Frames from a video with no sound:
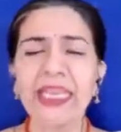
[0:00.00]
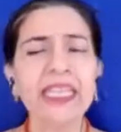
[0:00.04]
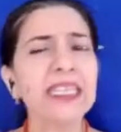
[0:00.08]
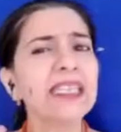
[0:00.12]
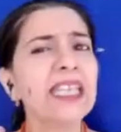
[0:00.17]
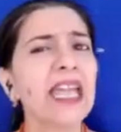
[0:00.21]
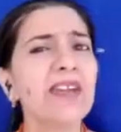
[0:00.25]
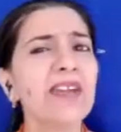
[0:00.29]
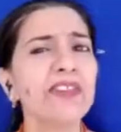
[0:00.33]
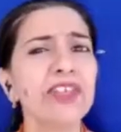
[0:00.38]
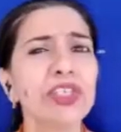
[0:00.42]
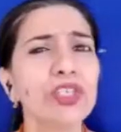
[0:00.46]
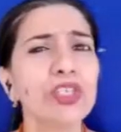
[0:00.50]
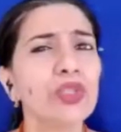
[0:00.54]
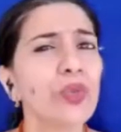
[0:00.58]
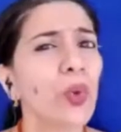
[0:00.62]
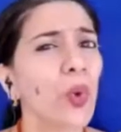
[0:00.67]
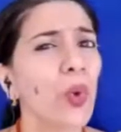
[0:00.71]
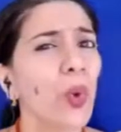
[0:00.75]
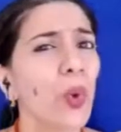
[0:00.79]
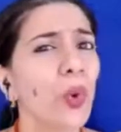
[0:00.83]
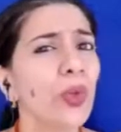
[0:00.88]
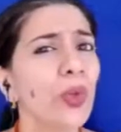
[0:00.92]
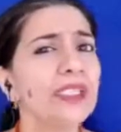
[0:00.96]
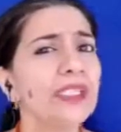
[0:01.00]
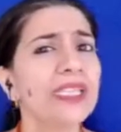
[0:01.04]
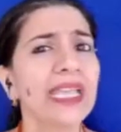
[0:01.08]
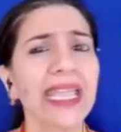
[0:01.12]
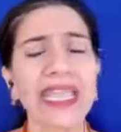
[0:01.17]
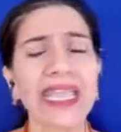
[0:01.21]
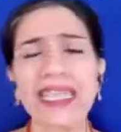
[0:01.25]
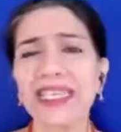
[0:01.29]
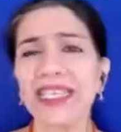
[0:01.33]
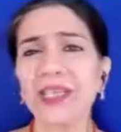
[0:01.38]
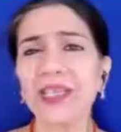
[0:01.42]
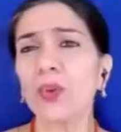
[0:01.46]
He never told
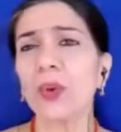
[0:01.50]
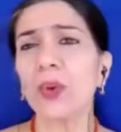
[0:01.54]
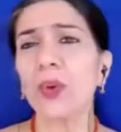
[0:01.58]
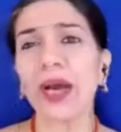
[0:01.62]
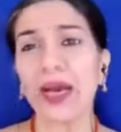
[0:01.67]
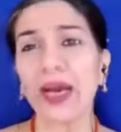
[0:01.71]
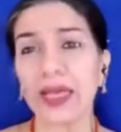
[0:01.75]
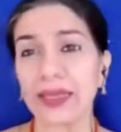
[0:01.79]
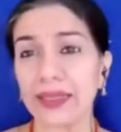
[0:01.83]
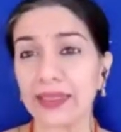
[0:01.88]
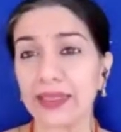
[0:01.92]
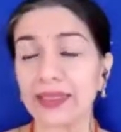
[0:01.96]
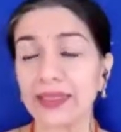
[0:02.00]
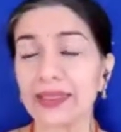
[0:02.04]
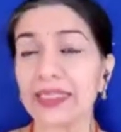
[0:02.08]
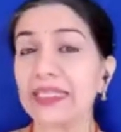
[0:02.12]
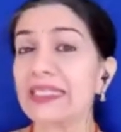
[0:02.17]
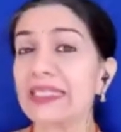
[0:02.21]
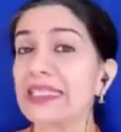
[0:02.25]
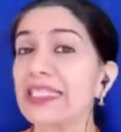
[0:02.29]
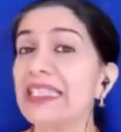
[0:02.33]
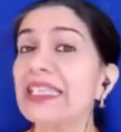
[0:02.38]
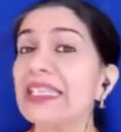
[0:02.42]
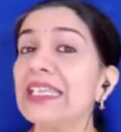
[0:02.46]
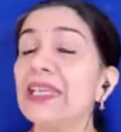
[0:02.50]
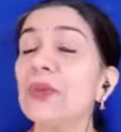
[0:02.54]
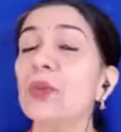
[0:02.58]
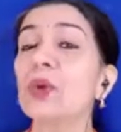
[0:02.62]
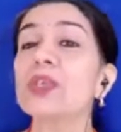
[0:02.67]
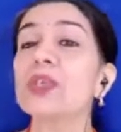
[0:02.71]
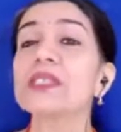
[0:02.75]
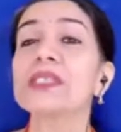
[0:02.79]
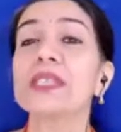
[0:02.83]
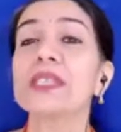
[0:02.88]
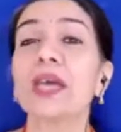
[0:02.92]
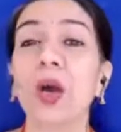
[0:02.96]
anyone that he
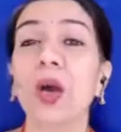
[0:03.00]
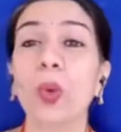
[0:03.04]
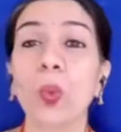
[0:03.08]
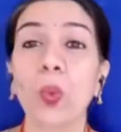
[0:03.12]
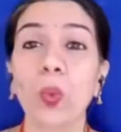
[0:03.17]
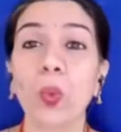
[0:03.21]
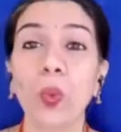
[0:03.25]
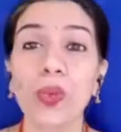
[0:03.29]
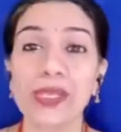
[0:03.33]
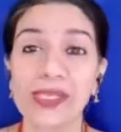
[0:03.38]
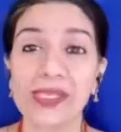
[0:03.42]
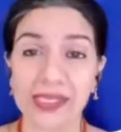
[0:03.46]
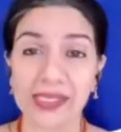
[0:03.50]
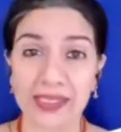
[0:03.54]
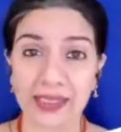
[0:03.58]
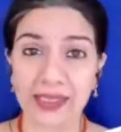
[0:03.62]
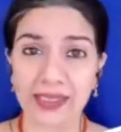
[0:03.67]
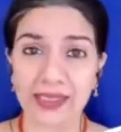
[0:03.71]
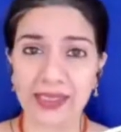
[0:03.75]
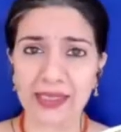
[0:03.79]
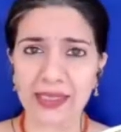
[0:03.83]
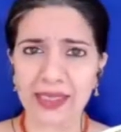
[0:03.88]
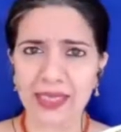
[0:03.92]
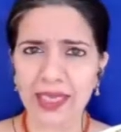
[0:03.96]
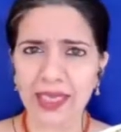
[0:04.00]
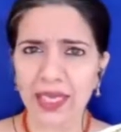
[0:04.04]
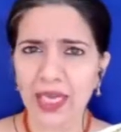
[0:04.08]
was a wizard